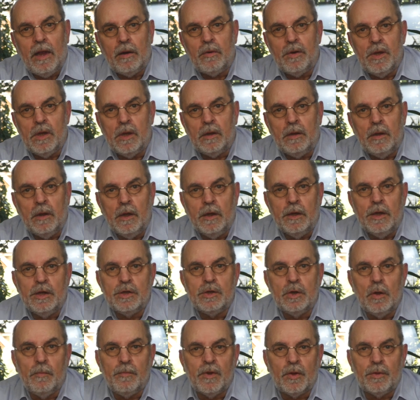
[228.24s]
aria
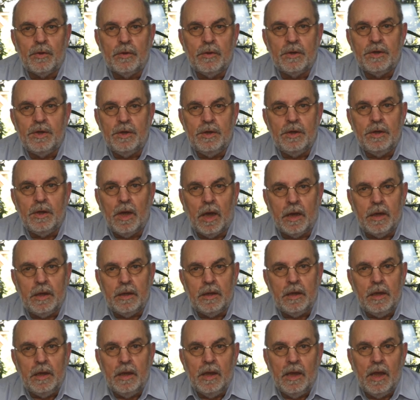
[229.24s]
is number
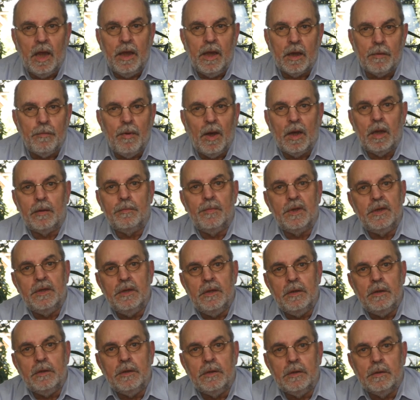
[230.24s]
thirty-nine, Erbarme
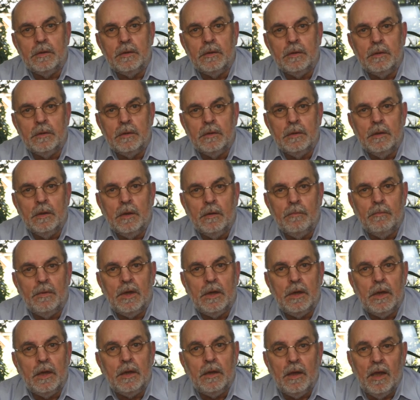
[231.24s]
dich,
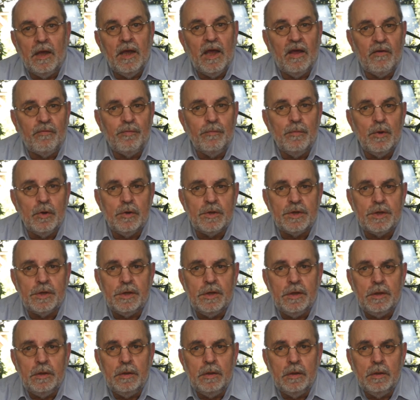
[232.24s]
meaning have
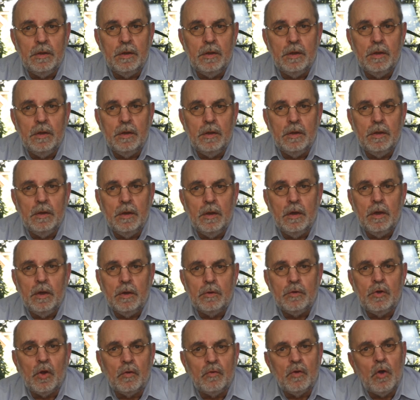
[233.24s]
mercy.
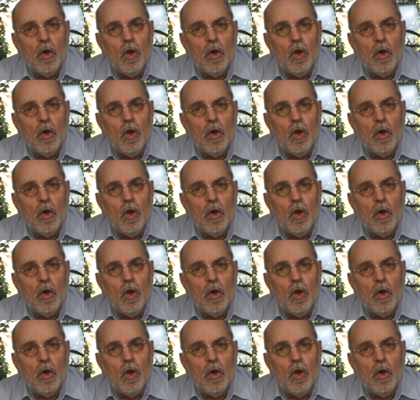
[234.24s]
Ton